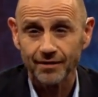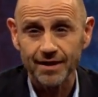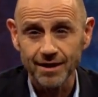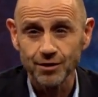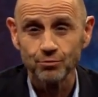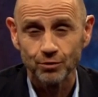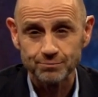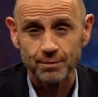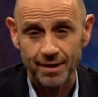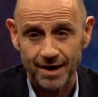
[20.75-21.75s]
the EU
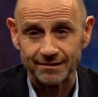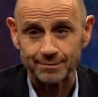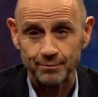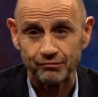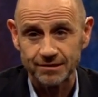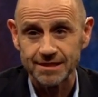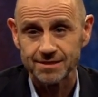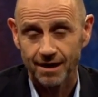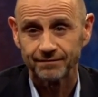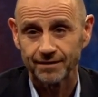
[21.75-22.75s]
was preparing to be pretty
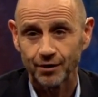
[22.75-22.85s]
tough and